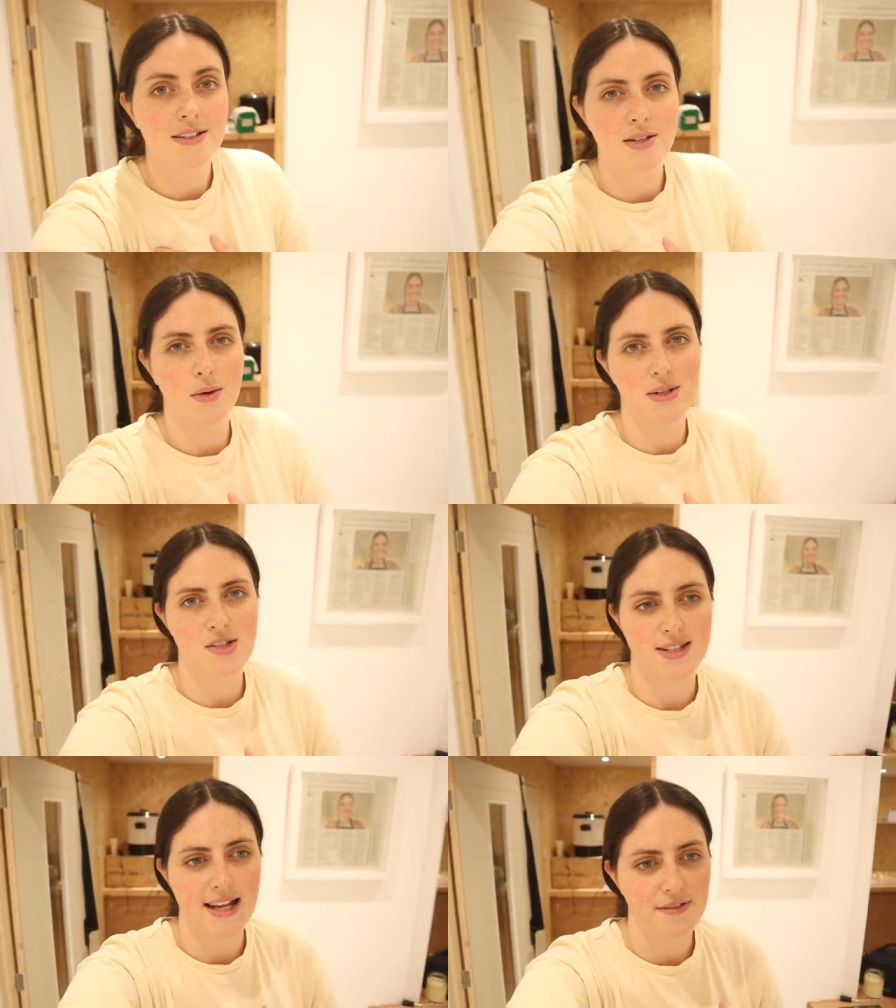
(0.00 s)
So it's
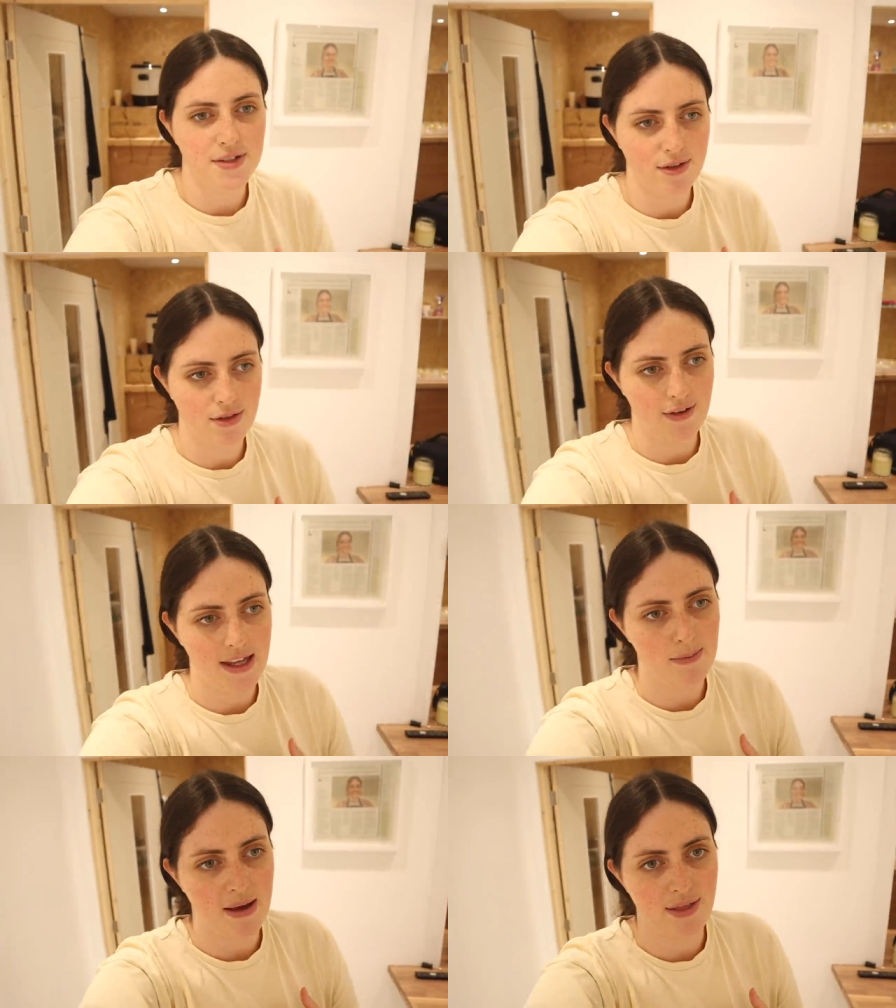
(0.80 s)
just after
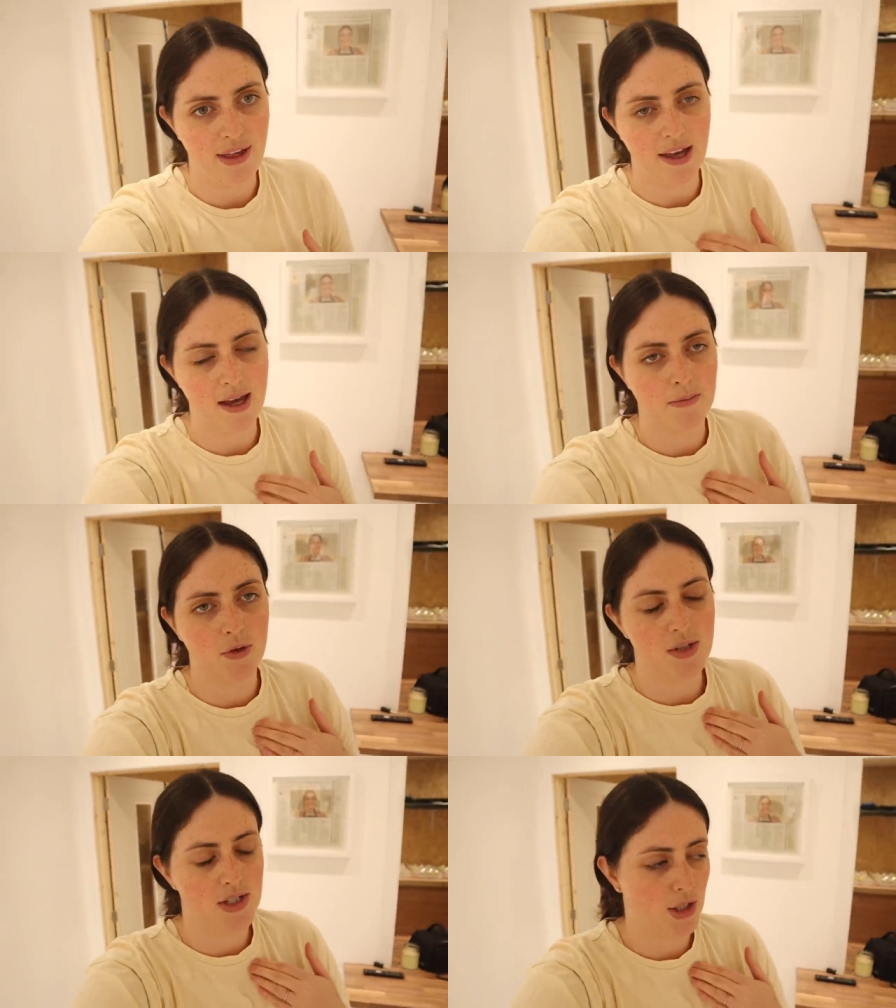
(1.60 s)
three, but I think I'm
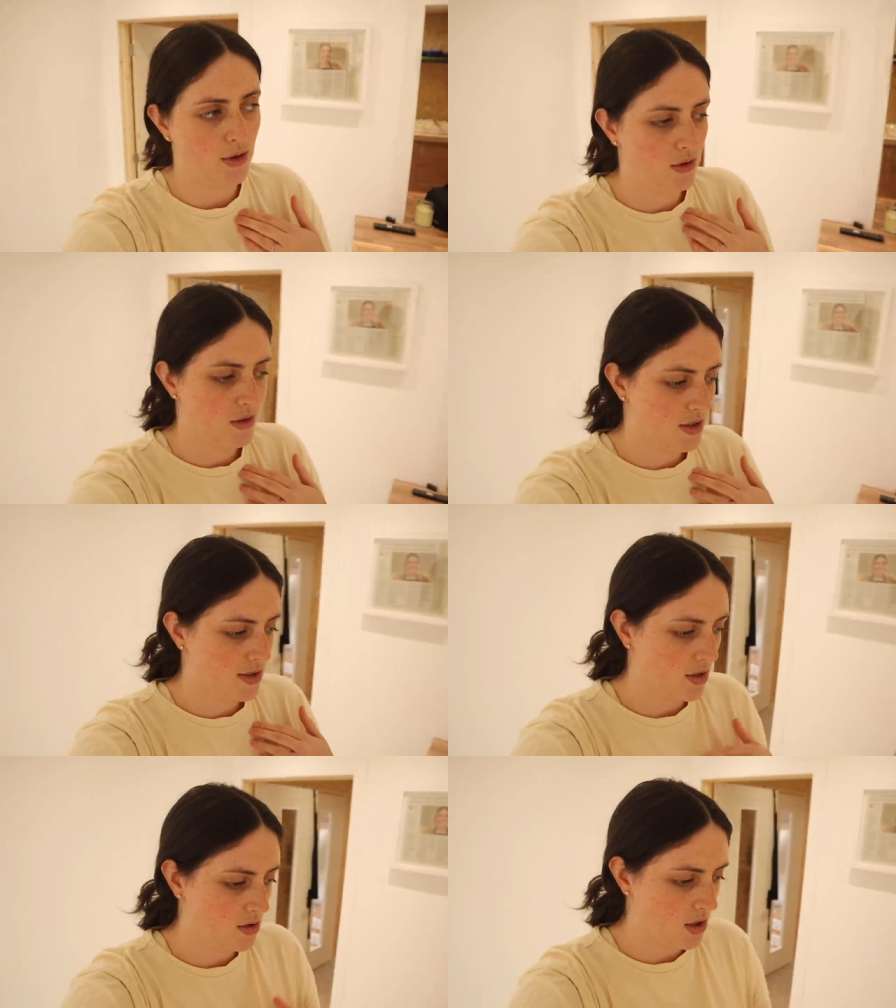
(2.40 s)
going to
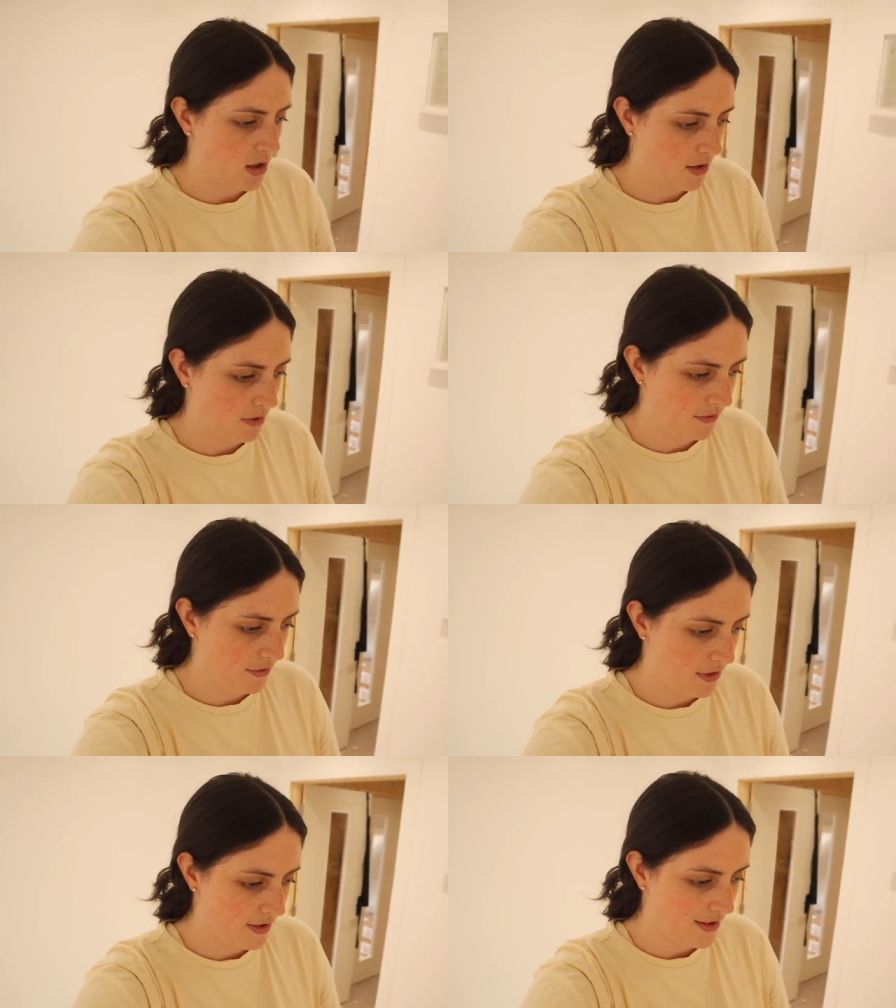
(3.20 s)
scoot
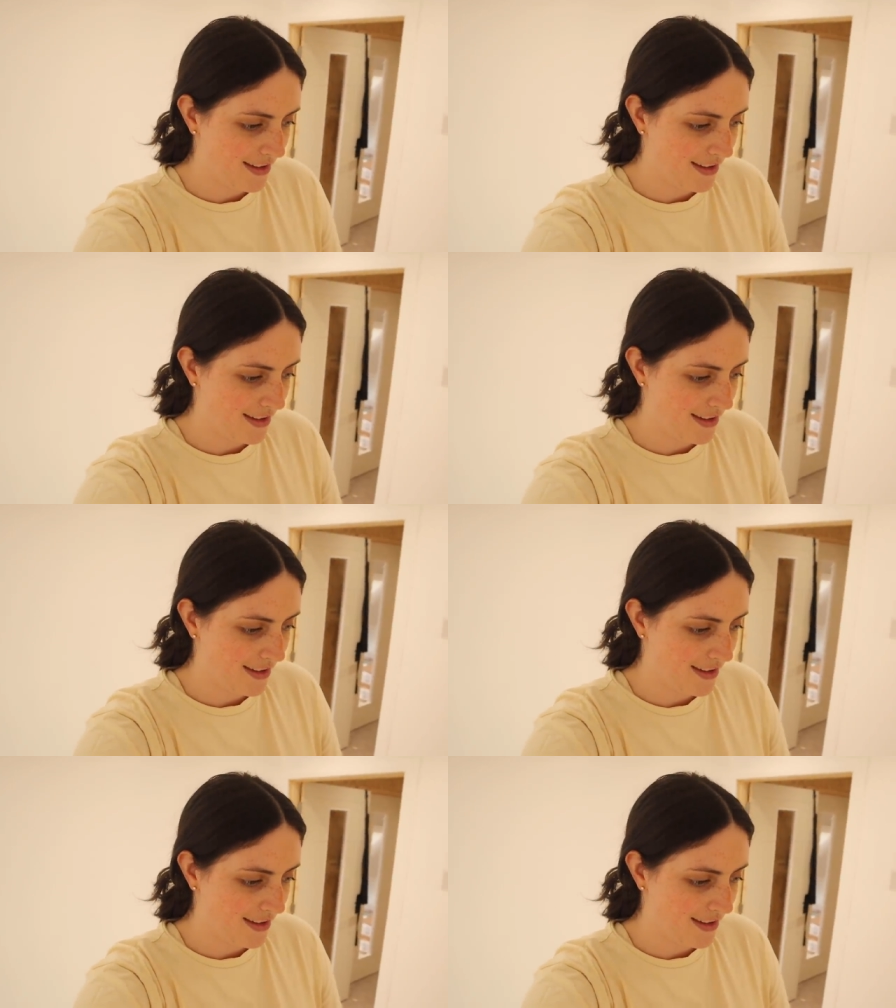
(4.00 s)
off.